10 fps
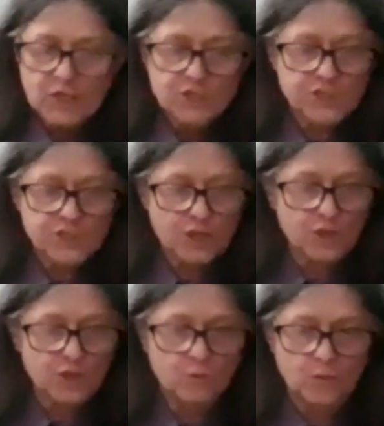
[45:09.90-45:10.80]

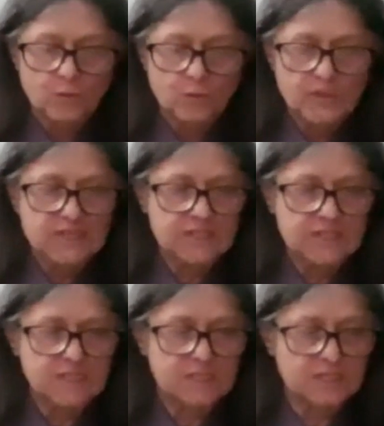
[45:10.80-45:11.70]
So we can
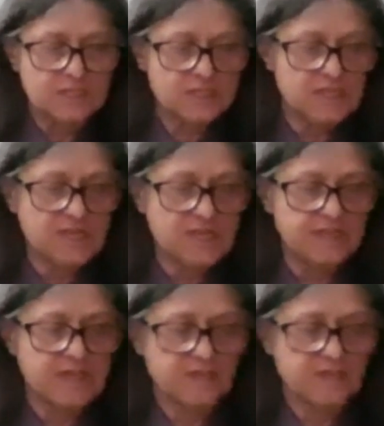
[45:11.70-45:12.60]
see
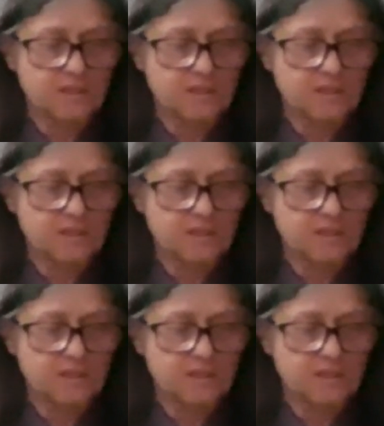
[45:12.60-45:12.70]
that